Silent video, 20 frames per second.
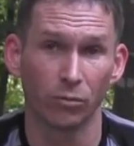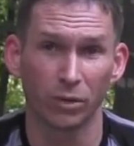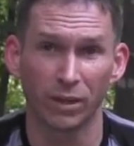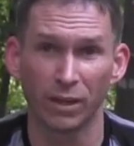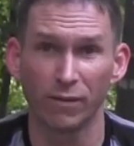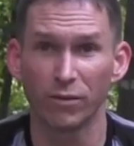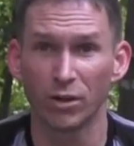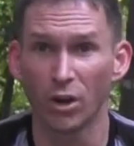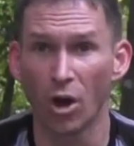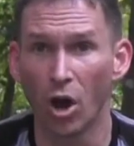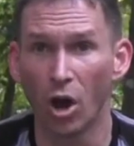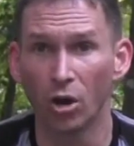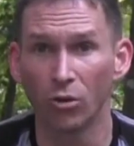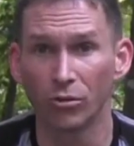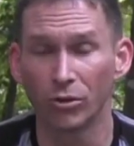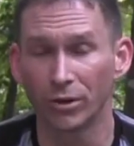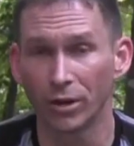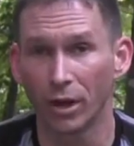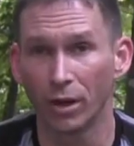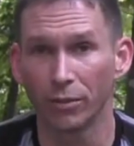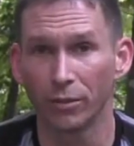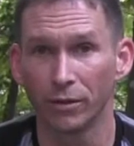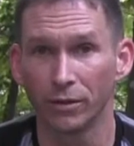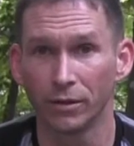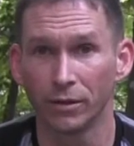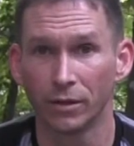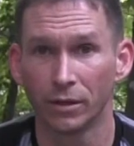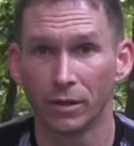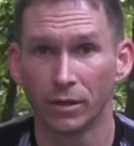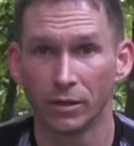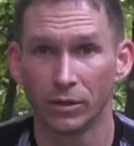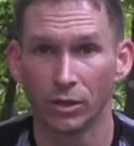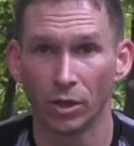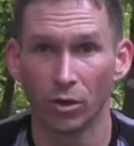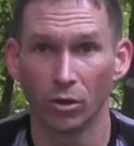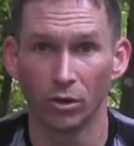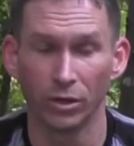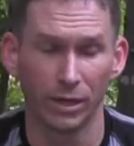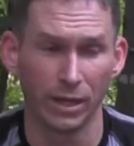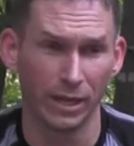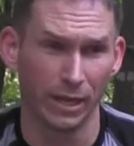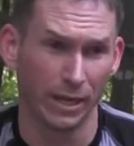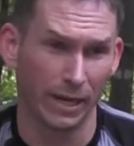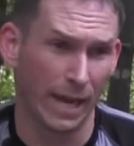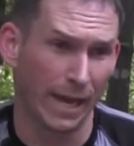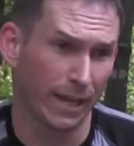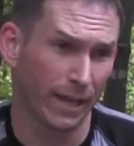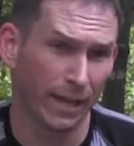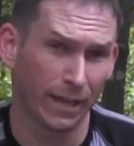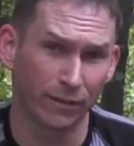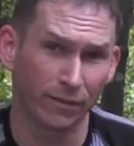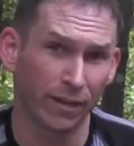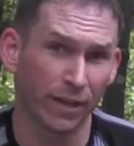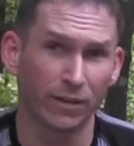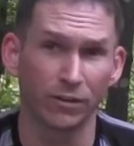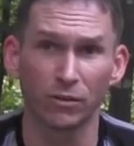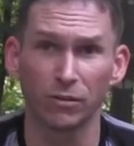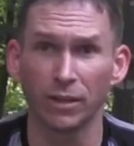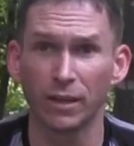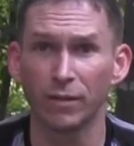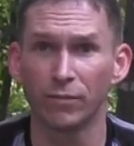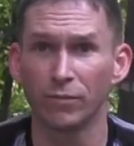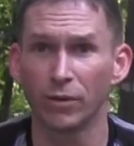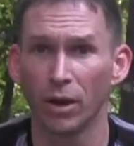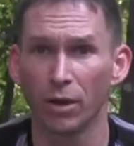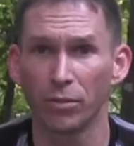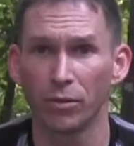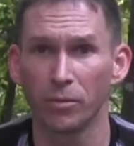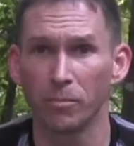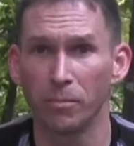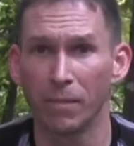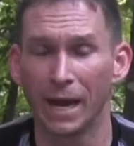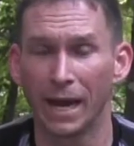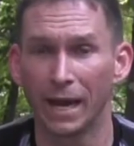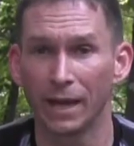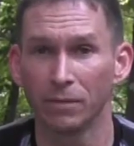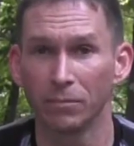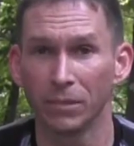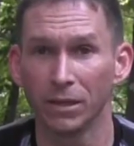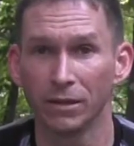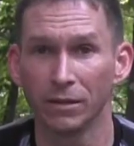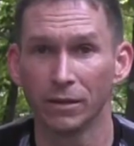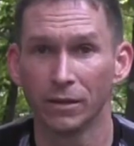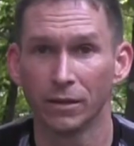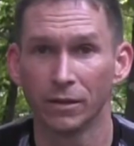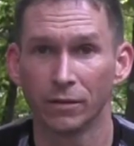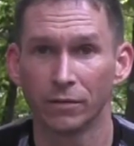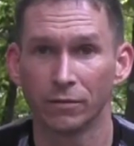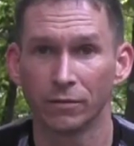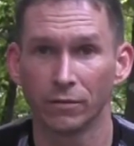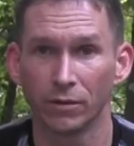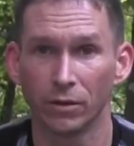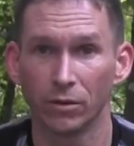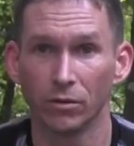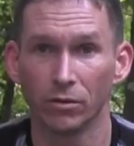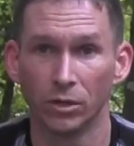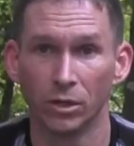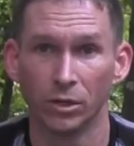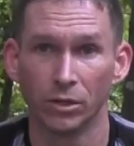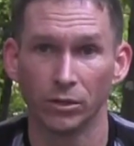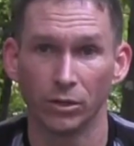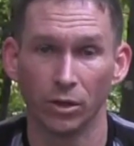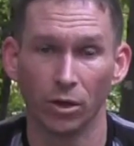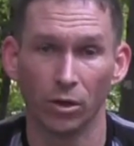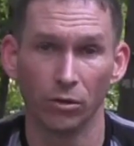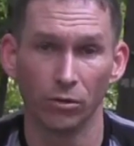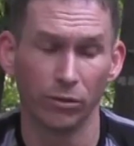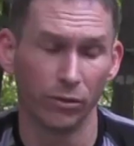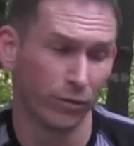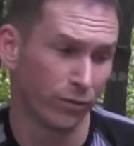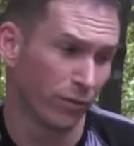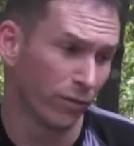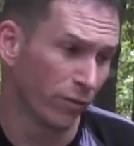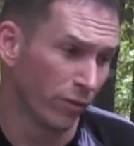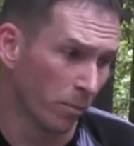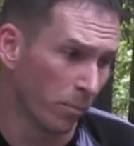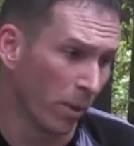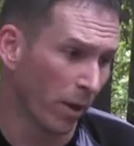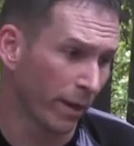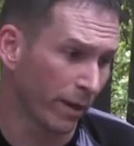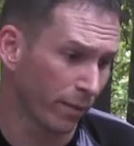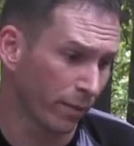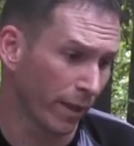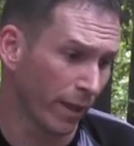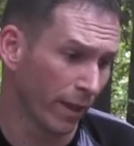give it all or nothing, and I intend to leave nothing behind me. So, this is the bike